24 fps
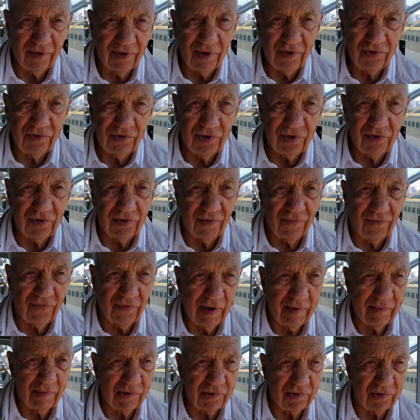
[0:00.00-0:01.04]
And this is the
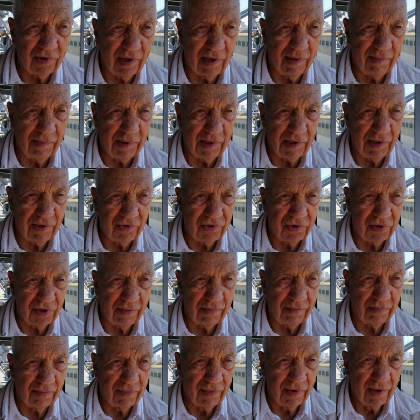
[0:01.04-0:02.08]
famous Liberty ship
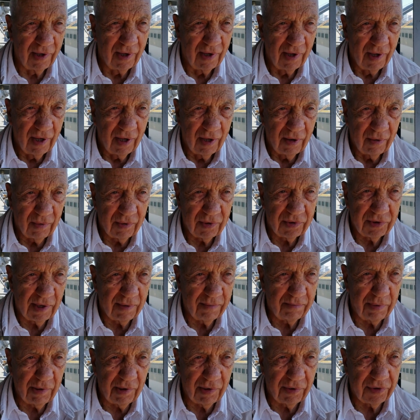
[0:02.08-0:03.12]
which they
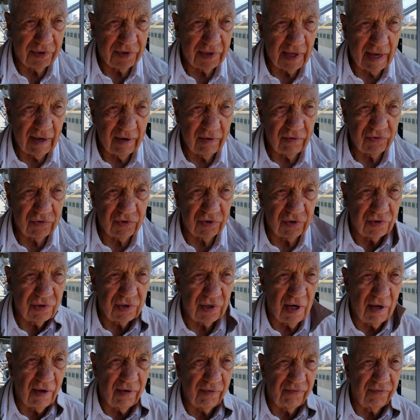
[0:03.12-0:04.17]
built thousands
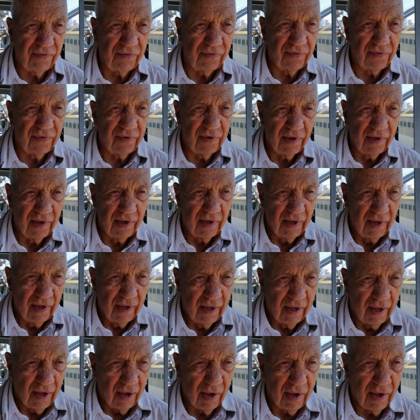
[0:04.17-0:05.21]
of,
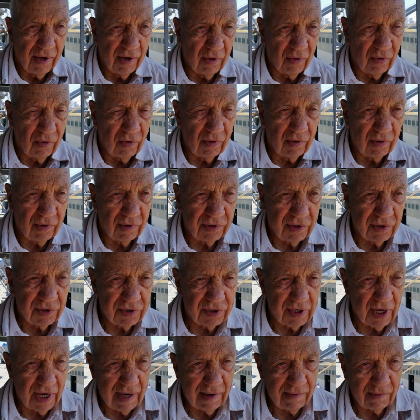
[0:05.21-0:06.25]
and they all looked the
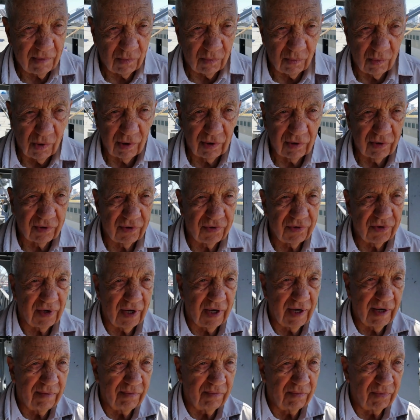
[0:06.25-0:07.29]
same and worked the
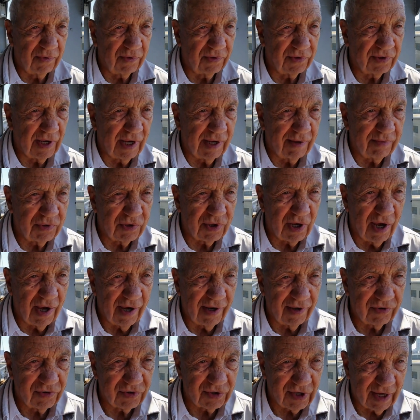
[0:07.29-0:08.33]
same, same
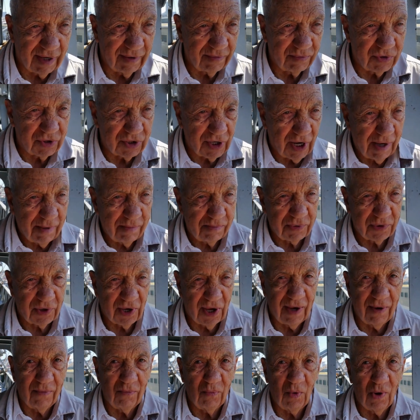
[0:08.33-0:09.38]
size, same shape,
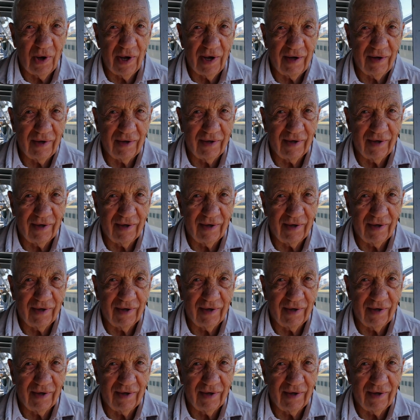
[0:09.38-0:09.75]
same weight,